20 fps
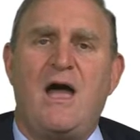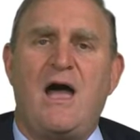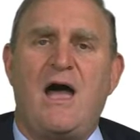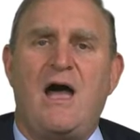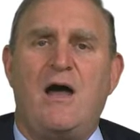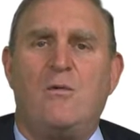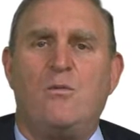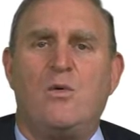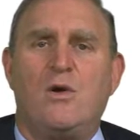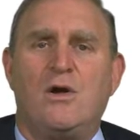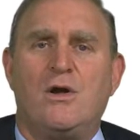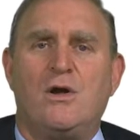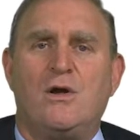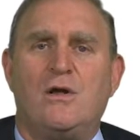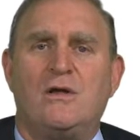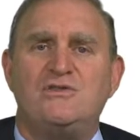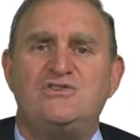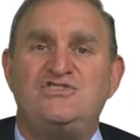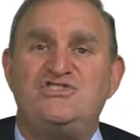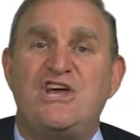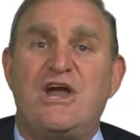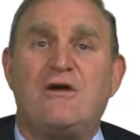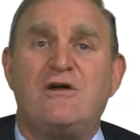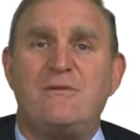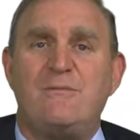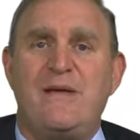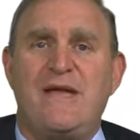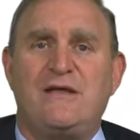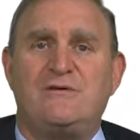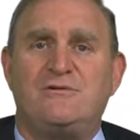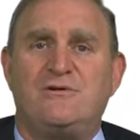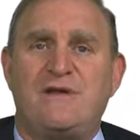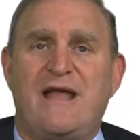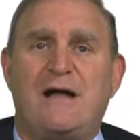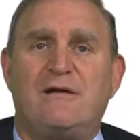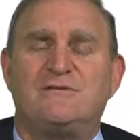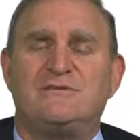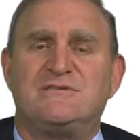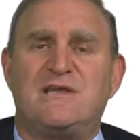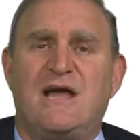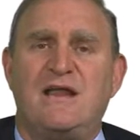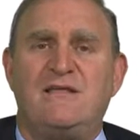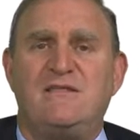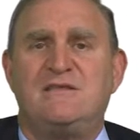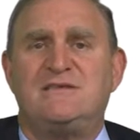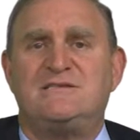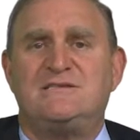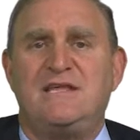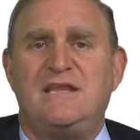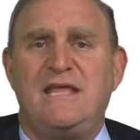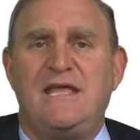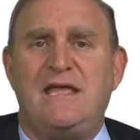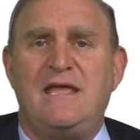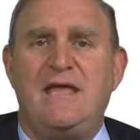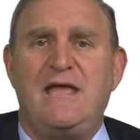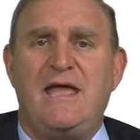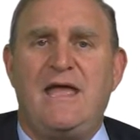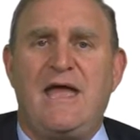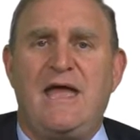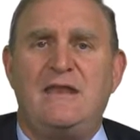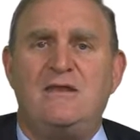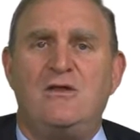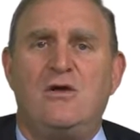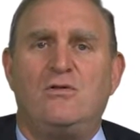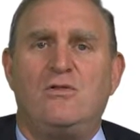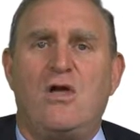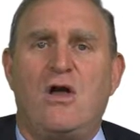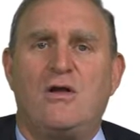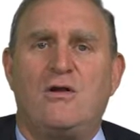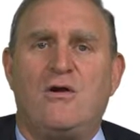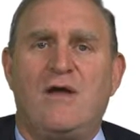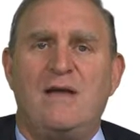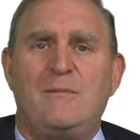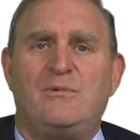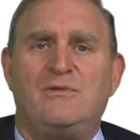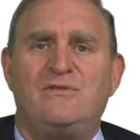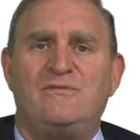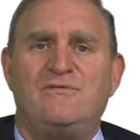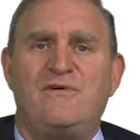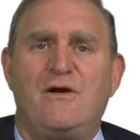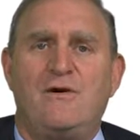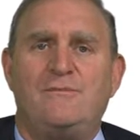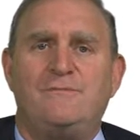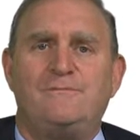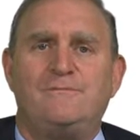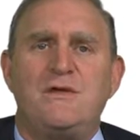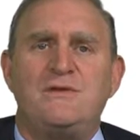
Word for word: uh, were gerrymandered outside of the city and no longer able to vote.